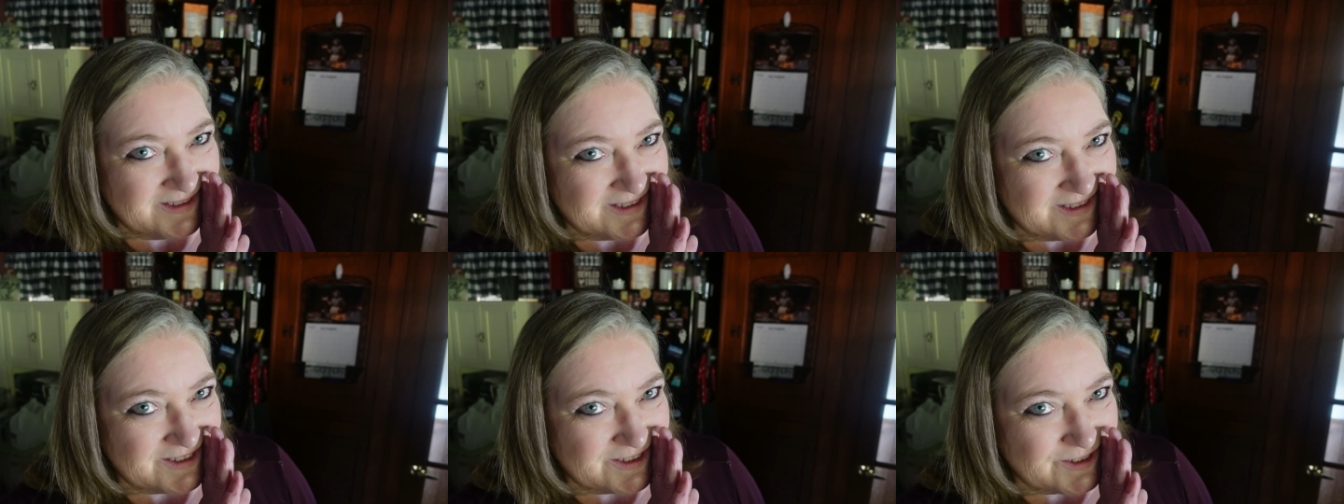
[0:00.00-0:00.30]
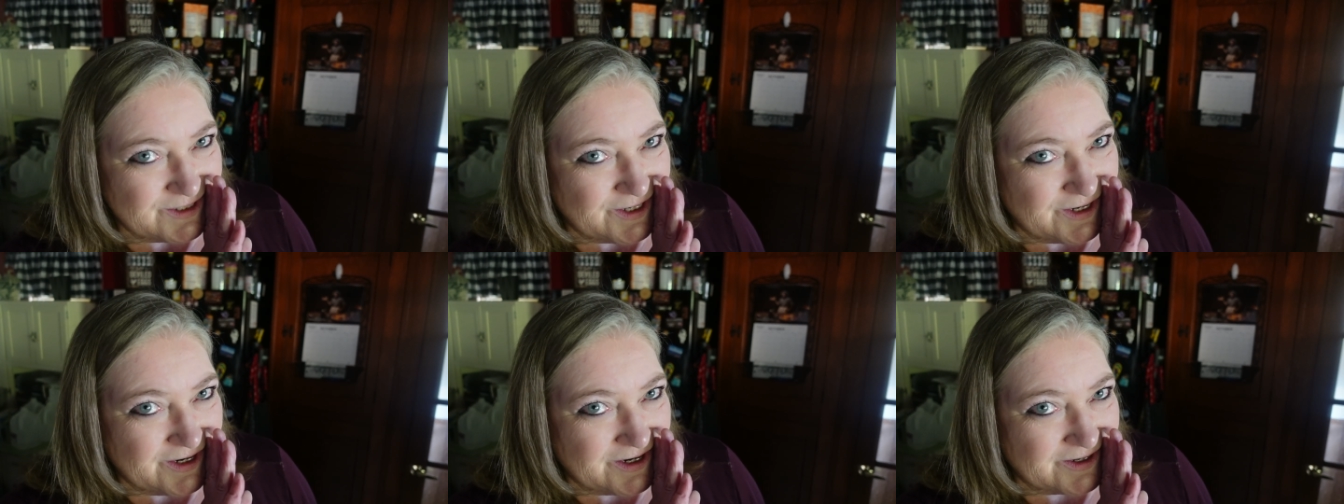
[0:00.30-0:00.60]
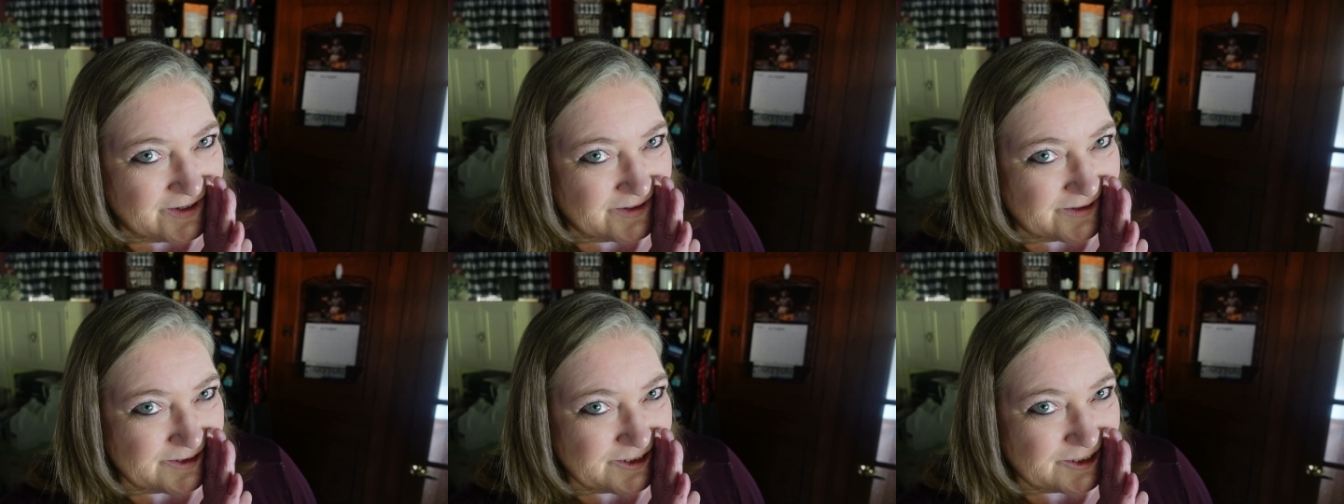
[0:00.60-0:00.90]
It's
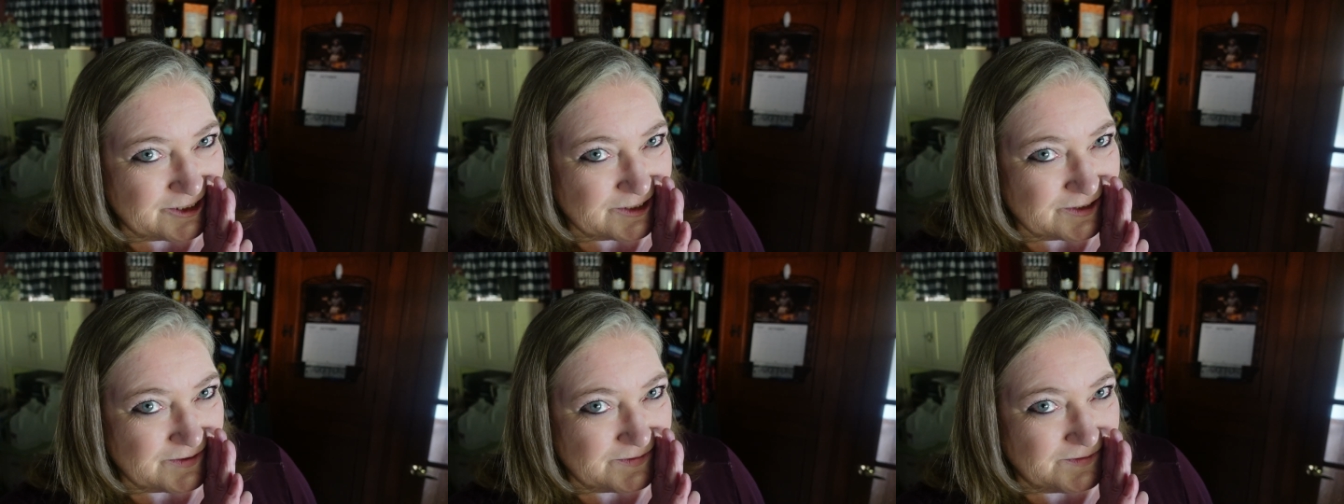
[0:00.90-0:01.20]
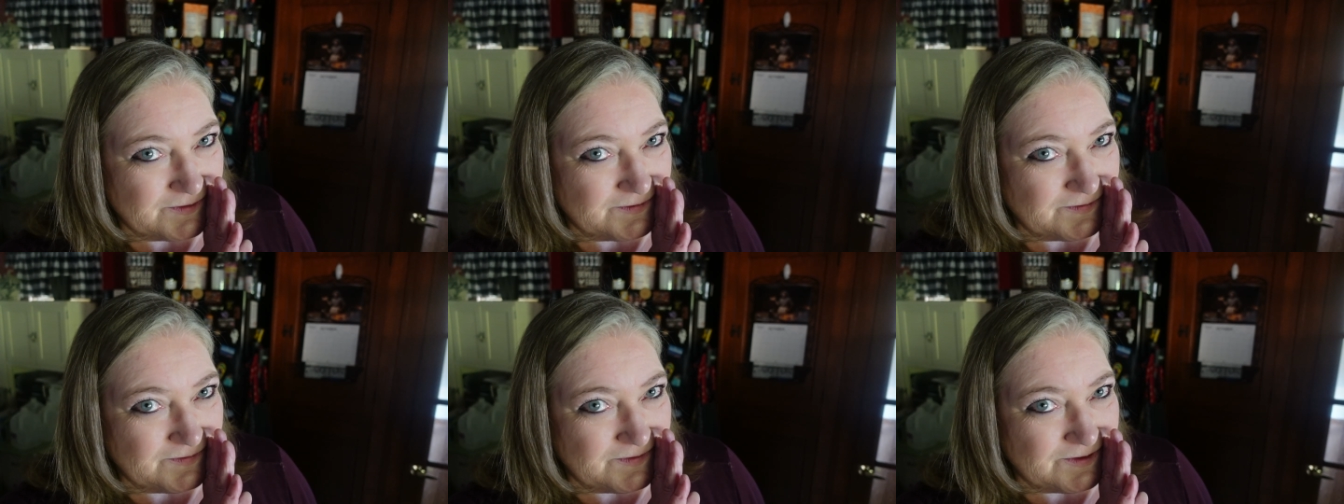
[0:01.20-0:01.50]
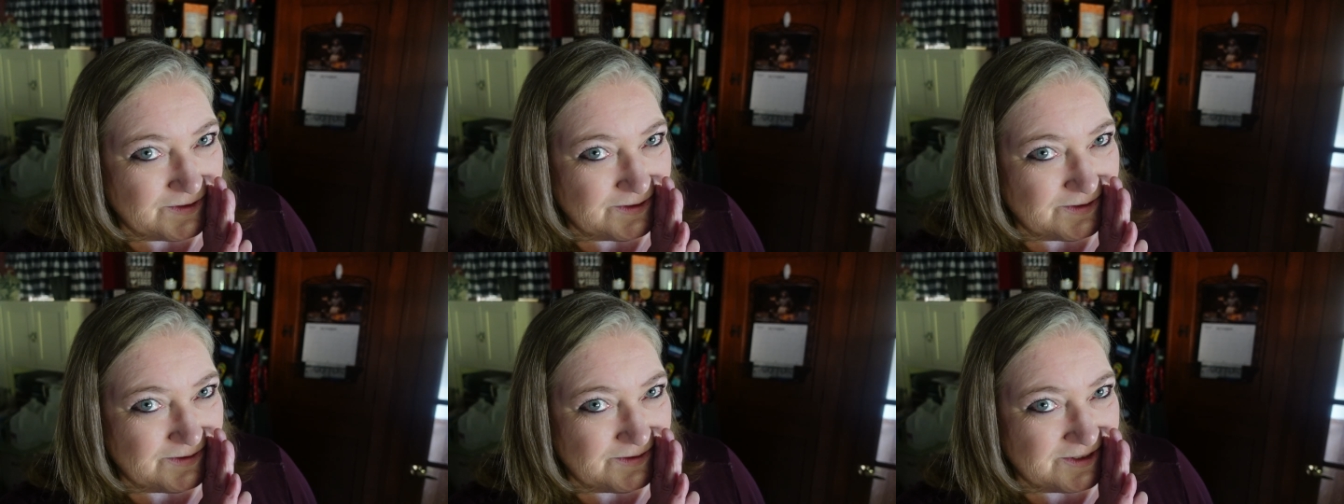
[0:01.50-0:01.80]
not all just for
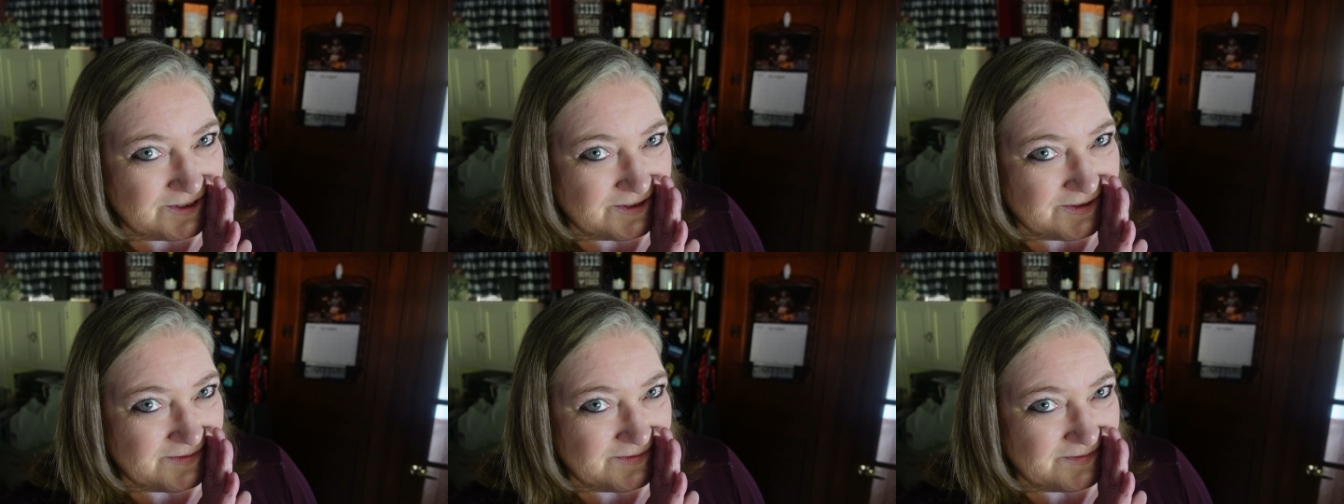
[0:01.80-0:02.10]
food.